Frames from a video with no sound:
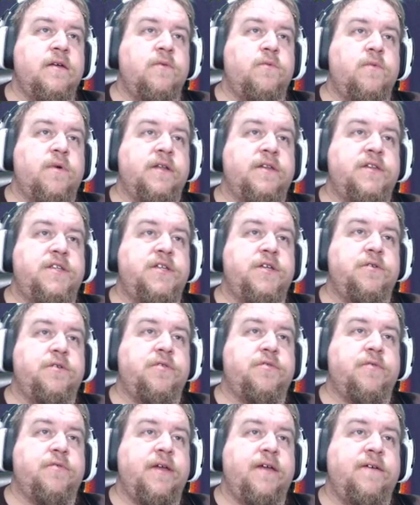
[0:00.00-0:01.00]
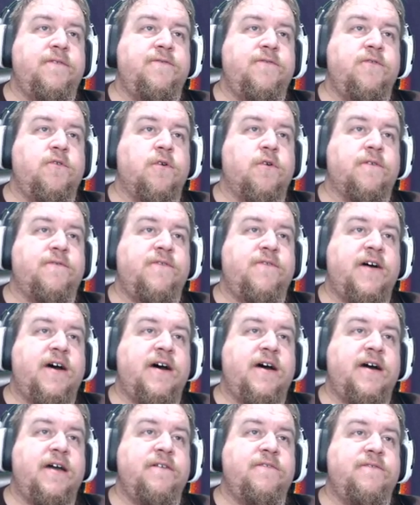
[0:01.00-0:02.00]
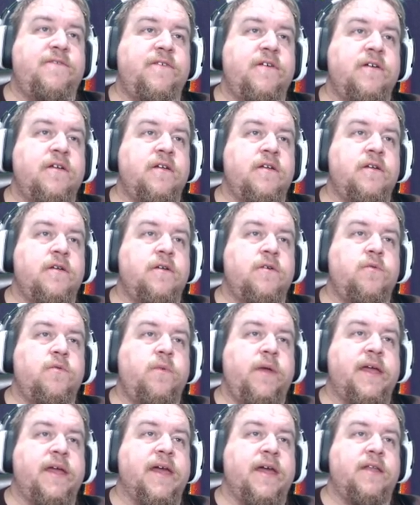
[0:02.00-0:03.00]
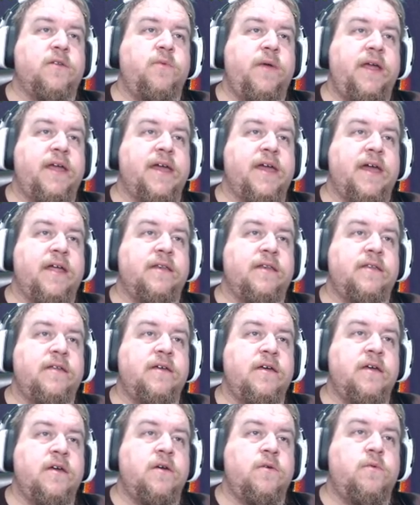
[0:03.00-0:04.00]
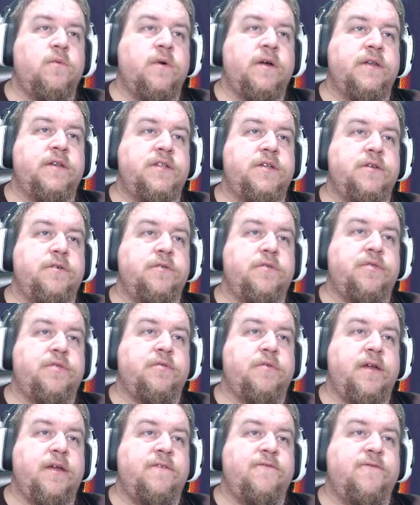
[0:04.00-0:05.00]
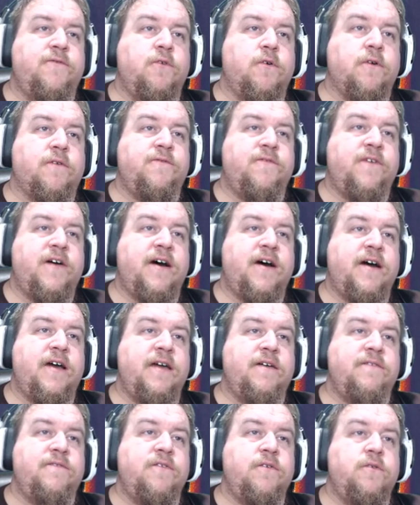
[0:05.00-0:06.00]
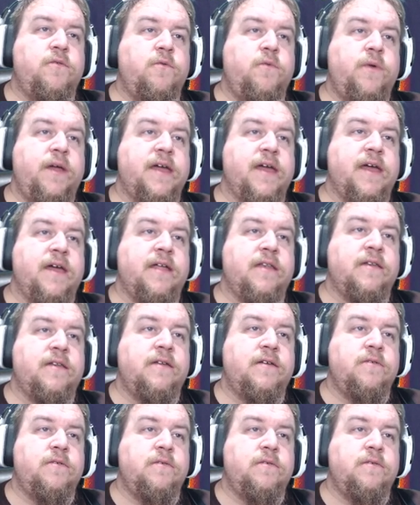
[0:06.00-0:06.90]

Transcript: 1, 2, 3, 4, 5. Weekend, weekend. 1, 2, 3, 4, 5. Weekend.